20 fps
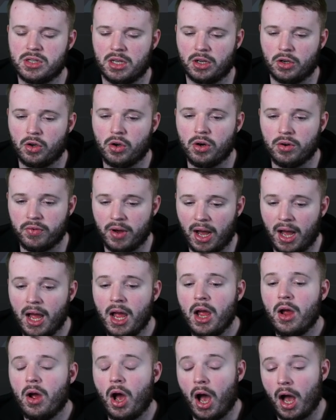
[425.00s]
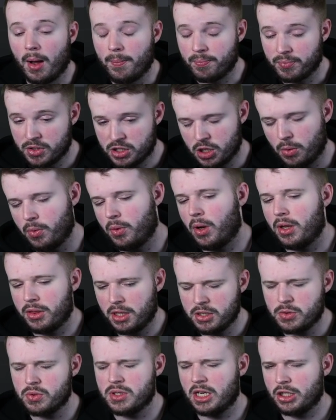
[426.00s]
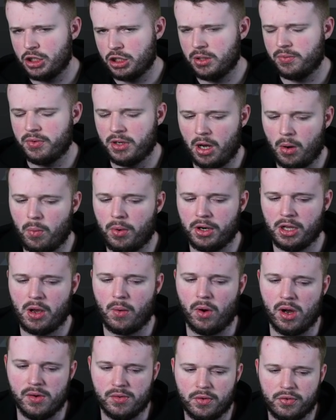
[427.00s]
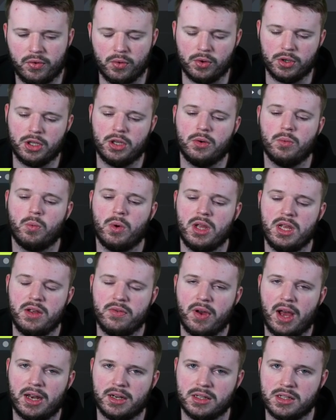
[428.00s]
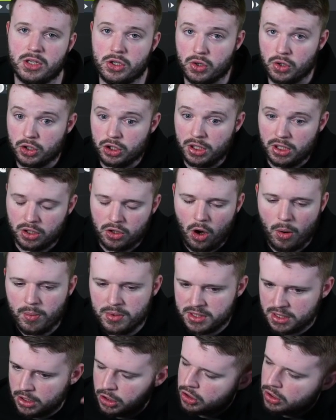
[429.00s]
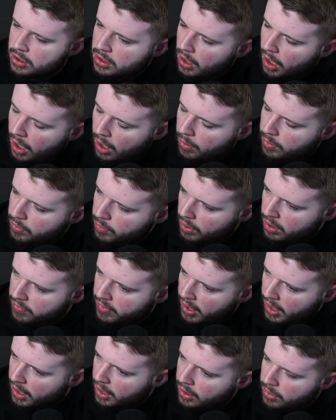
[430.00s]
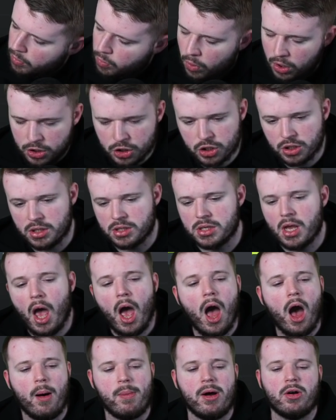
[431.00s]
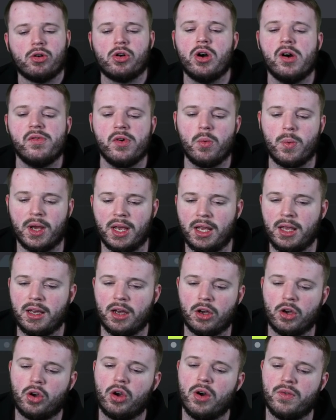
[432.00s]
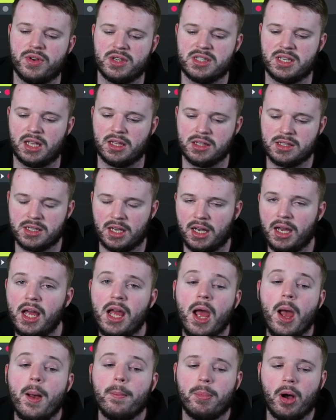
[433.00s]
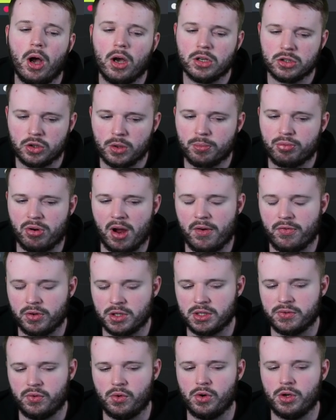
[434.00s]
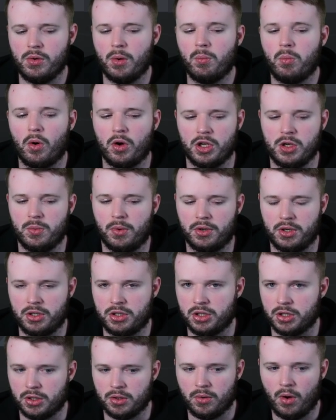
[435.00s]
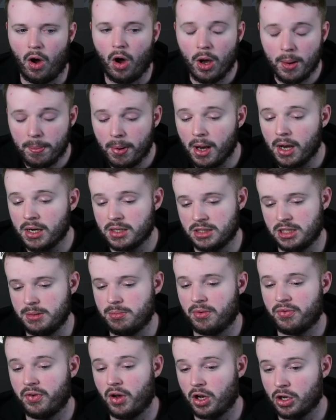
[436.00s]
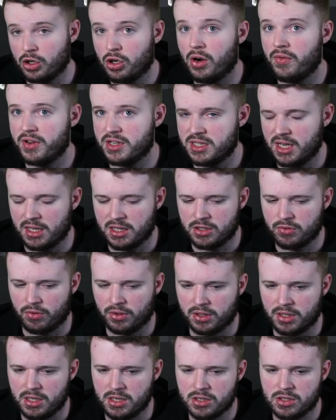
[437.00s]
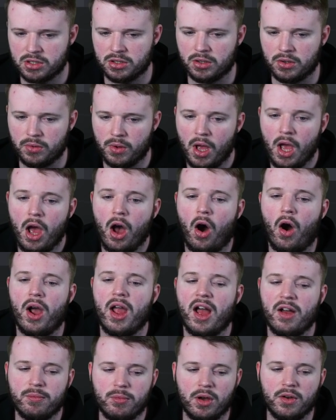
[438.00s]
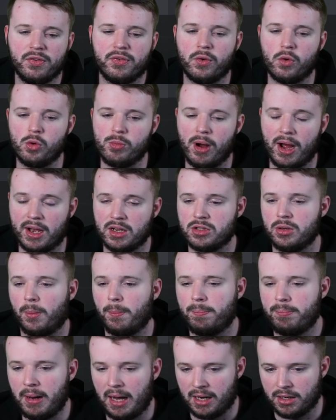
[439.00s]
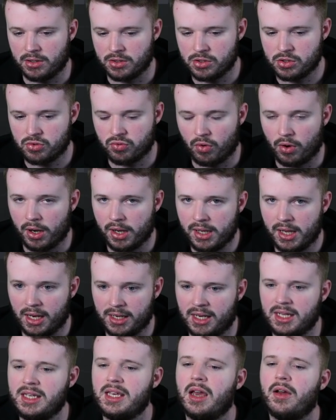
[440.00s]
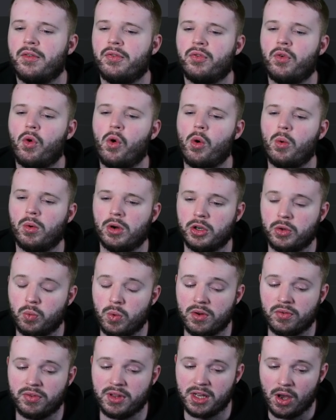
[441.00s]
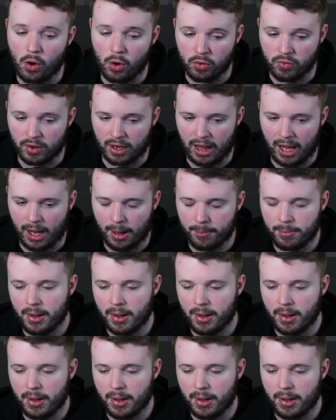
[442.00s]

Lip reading: and cover. So this was actually something that I want to go over for you. We've had a discussion in the comment section with one of our watchers about cover wing and cover centre. Personal preference for you on what you want to do. I personally prefer cover centre on these two. I have my fullbacks on balanced, right? And they get forward with the overlap.